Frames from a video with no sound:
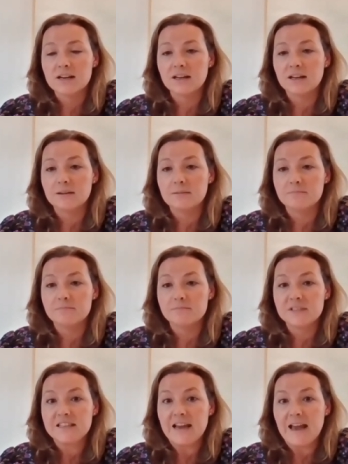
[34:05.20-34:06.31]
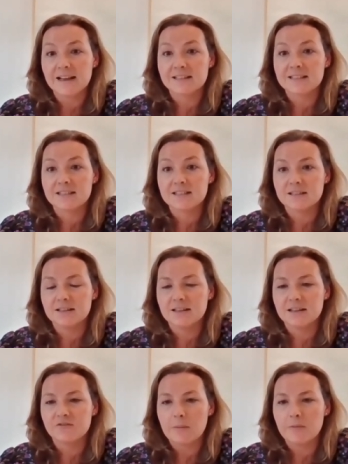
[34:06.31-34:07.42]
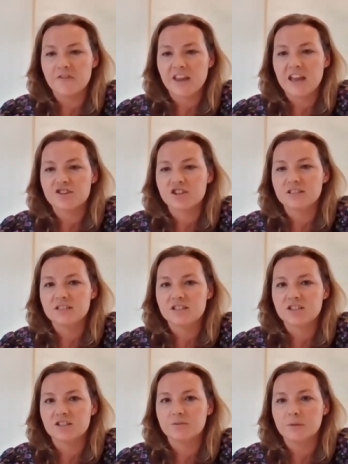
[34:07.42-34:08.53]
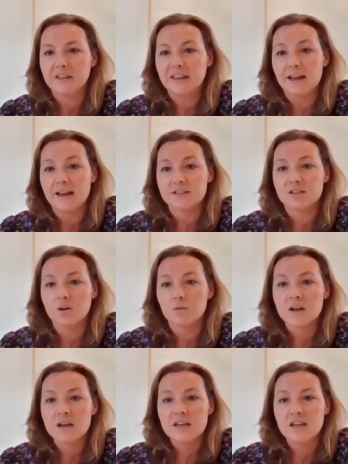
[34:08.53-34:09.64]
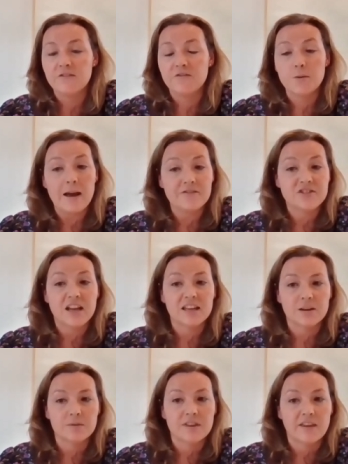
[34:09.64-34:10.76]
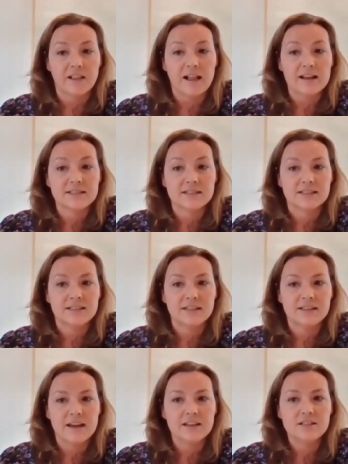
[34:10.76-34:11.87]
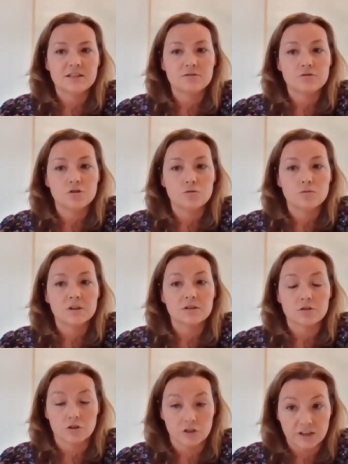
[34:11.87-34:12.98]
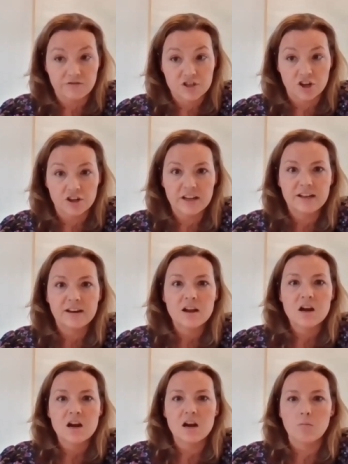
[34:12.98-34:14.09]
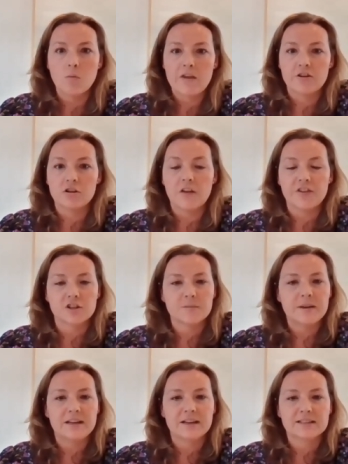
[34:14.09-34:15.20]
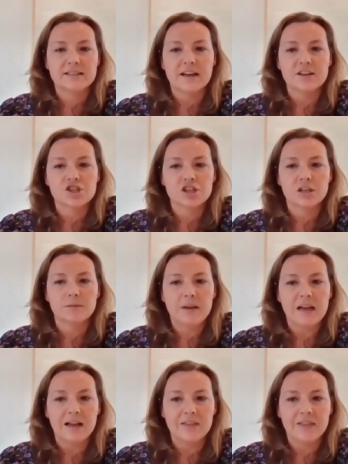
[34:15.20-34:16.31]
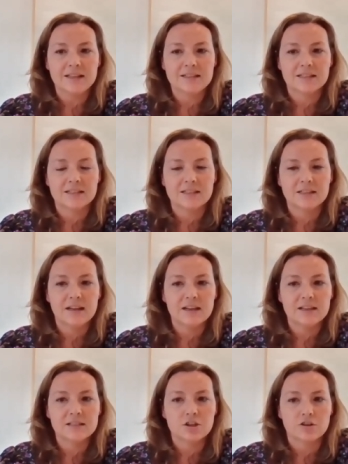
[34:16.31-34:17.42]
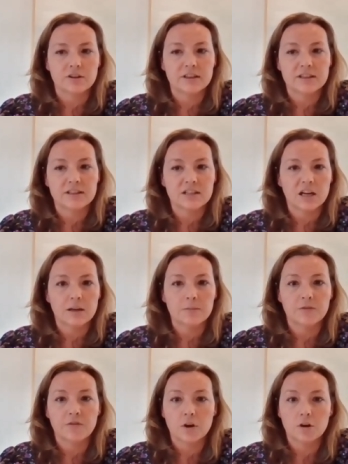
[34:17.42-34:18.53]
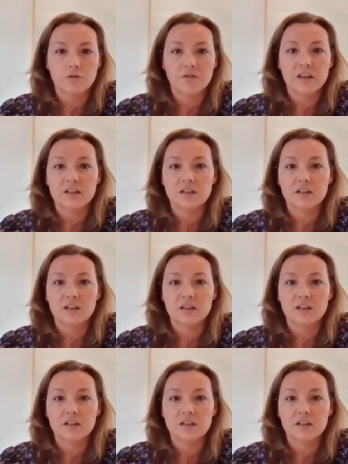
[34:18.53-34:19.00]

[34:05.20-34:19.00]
um, tax uh, ramifications to doing that. So if you have taken it within the last sixty days, you can certainly return it. Um, whether or not there's been an extension beyond that sixty days during this time of COVID